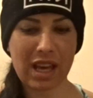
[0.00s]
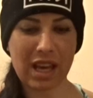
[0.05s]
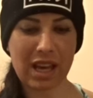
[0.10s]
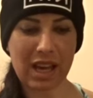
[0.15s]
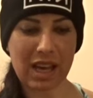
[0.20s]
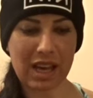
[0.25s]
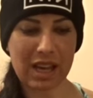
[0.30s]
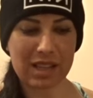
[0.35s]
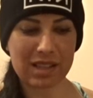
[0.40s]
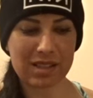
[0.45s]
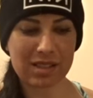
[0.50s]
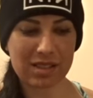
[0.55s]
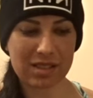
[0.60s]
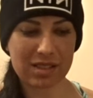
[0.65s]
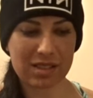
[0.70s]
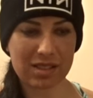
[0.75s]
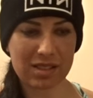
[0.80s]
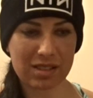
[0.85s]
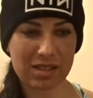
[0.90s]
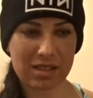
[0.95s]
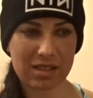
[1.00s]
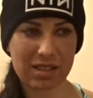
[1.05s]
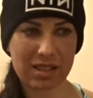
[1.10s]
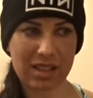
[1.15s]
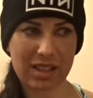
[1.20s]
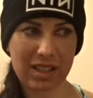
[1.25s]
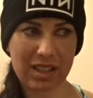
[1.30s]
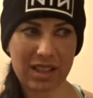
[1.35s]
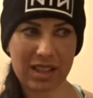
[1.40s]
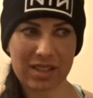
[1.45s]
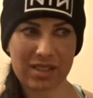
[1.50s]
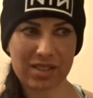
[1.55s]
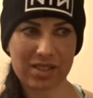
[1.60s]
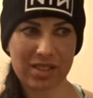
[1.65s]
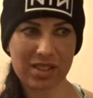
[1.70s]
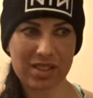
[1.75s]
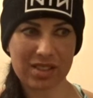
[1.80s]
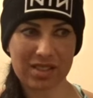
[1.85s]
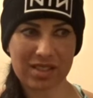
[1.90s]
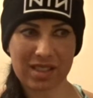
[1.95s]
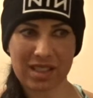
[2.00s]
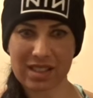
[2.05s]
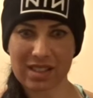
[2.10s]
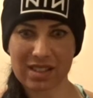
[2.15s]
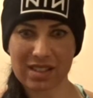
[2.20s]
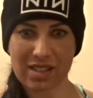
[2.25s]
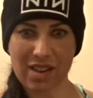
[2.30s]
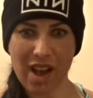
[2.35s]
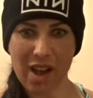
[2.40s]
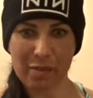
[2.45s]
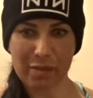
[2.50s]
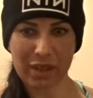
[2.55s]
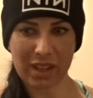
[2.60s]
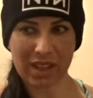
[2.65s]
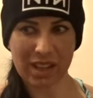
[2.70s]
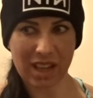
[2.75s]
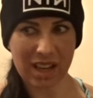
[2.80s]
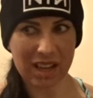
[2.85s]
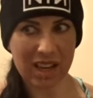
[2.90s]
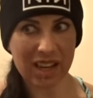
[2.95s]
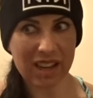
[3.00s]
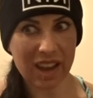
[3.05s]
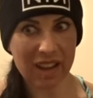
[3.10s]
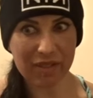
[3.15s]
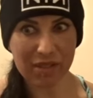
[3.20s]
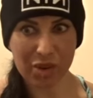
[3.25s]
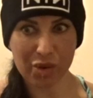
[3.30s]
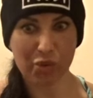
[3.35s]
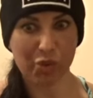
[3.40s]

and it's just, it's not me and it never